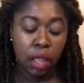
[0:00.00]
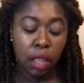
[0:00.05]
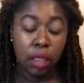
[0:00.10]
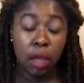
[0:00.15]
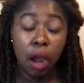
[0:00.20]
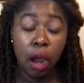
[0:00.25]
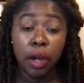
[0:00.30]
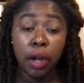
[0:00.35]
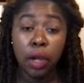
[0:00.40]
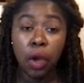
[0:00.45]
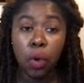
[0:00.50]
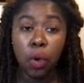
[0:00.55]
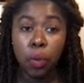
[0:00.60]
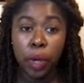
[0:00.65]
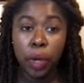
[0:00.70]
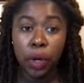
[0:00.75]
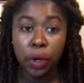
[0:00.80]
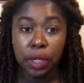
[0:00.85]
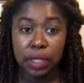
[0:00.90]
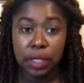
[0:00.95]
The article
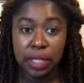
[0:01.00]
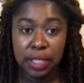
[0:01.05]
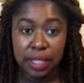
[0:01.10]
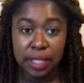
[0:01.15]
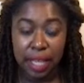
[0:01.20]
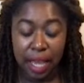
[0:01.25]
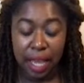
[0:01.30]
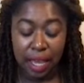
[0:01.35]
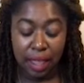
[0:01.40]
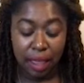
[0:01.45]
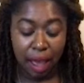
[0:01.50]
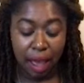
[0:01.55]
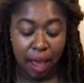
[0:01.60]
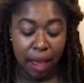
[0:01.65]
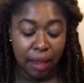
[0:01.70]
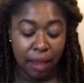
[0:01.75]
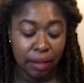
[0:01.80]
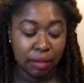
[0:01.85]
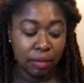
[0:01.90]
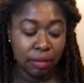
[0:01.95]
went on to say
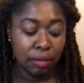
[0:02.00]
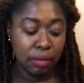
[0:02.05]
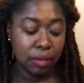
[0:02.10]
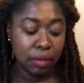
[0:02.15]
that